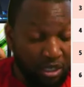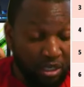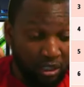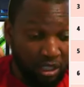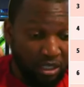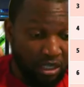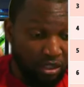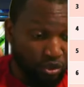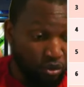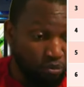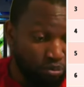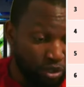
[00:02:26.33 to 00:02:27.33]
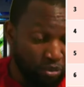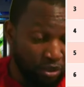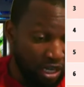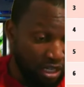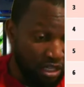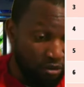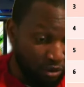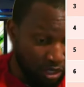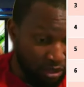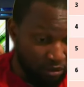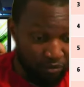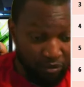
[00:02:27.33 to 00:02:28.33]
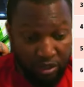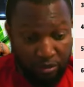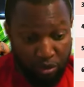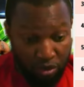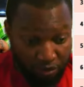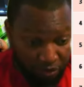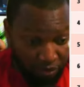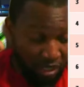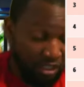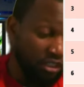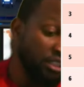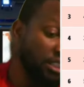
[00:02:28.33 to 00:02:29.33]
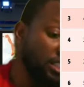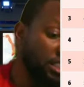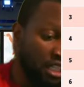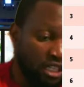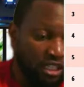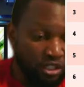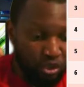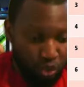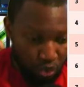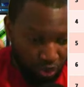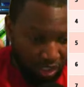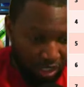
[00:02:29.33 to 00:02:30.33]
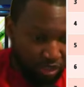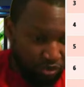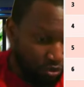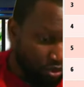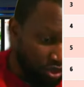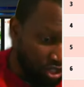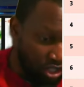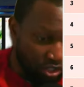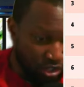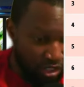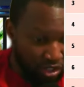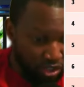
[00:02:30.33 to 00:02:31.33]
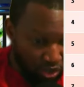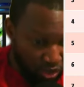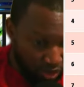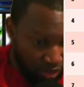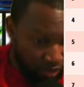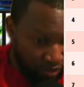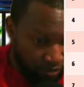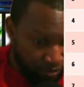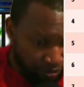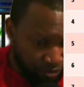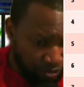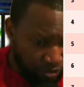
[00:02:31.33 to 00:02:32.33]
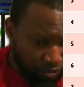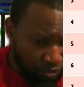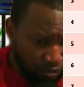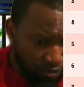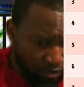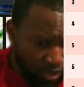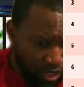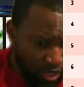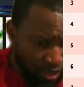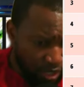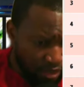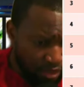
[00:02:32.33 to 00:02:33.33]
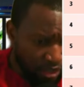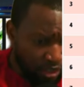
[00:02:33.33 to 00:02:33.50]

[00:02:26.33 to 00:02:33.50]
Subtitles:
there can have some people like them, you know. They run fast and then the sustenance from the season is not there. All right.